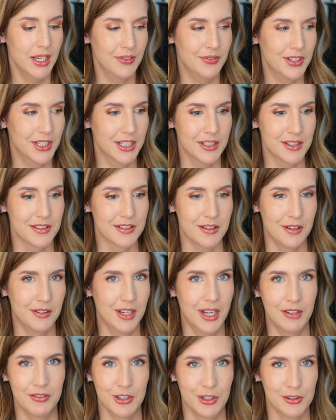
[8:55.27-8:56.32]
If it is, I'll
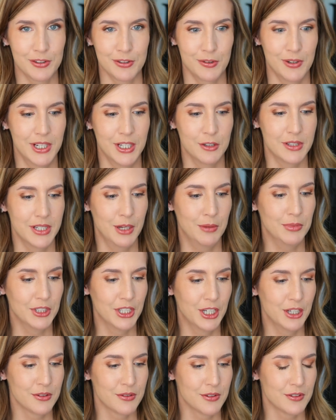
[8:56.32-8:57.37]
have it on the screen or down
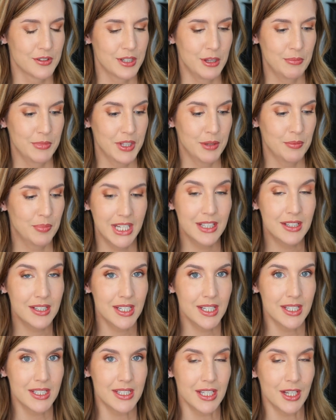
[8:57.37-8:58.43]
below or something.
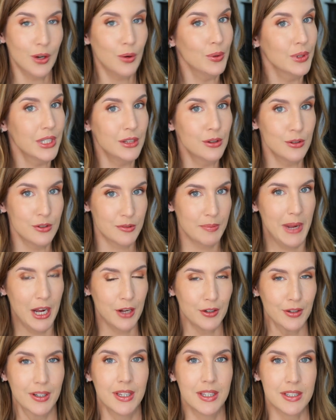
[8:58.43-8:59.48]
It is the only loose
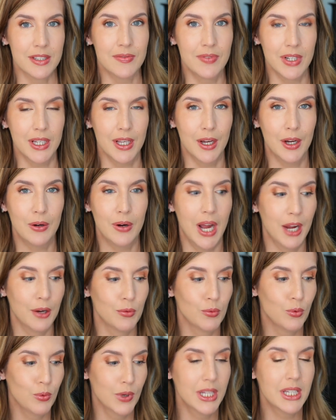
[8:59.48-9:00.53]
powder in this video. I
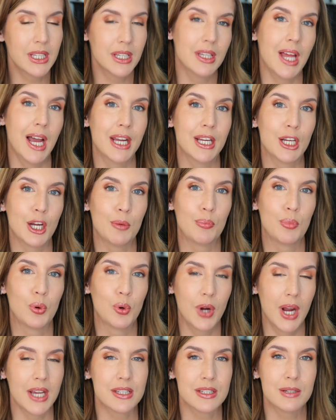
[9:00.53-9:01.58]
really like a
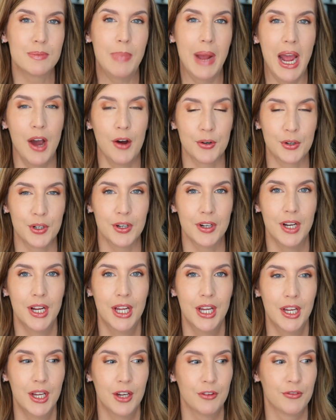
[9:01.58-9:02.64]
pressed powder
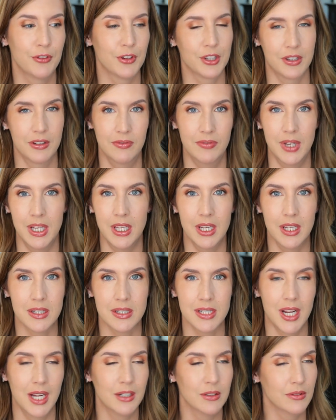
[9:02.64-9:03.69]
for the
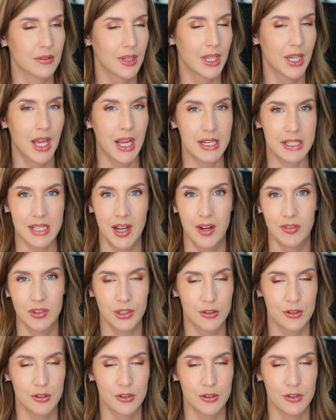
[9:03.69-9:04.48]
convenience. I don't like to have a